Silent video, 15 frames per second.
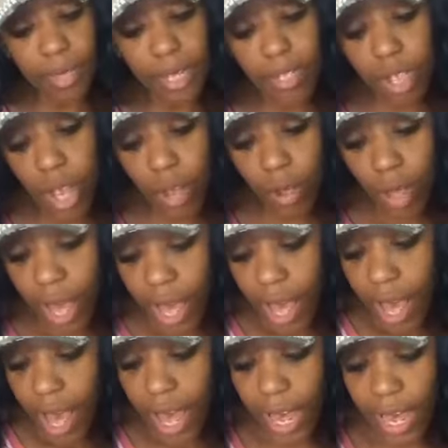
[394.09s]
So,
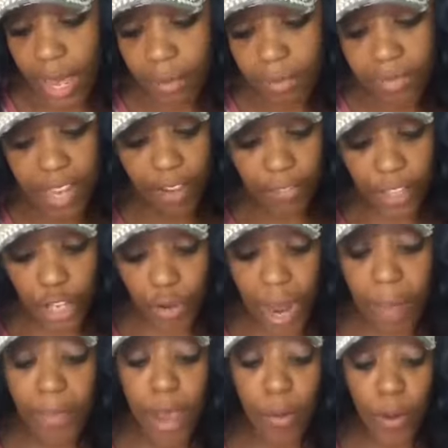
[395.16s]
um, definitely
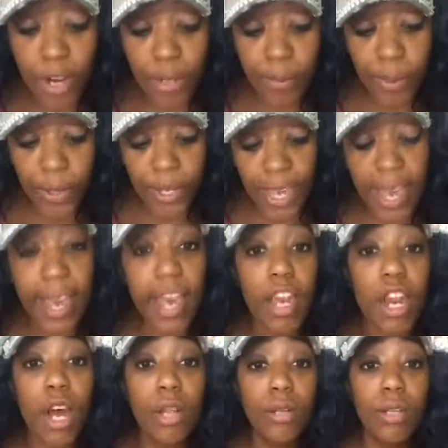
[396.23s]
grab that workbook and uh,